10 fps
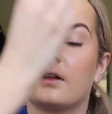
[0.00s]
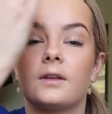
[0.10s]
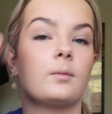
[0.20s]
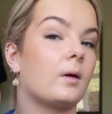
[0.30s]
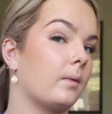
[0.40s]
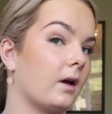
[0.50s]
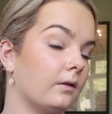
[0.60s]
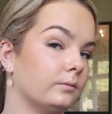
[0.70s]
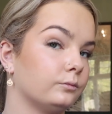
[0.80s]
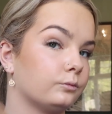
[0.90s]
A bit
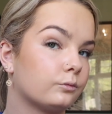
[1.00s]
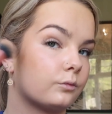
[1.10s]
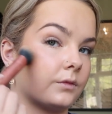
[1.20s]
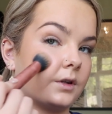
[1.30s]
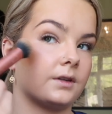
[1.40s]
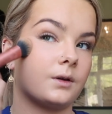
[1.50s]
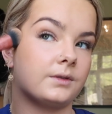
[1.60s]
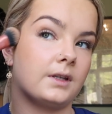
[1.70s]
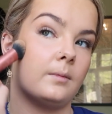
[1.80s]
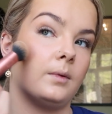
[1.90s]
better. Still
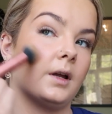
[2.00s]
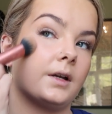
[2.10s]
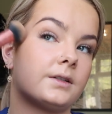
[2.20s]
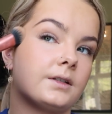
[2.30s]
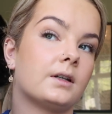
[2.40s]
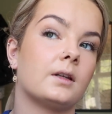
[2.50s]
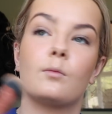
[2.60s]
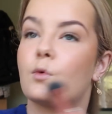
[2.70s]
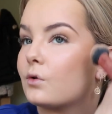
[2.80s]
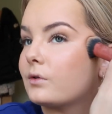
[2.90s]
see the blush and the
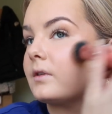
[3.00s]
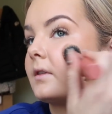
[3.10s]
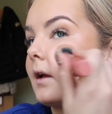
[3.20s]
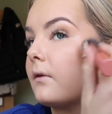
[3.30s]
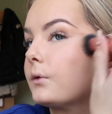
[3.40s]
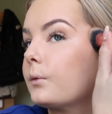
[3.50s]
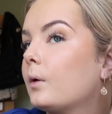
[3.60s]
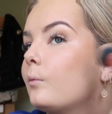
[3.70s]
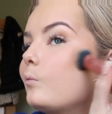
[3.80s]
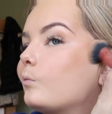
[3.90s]
bronzer's there as well.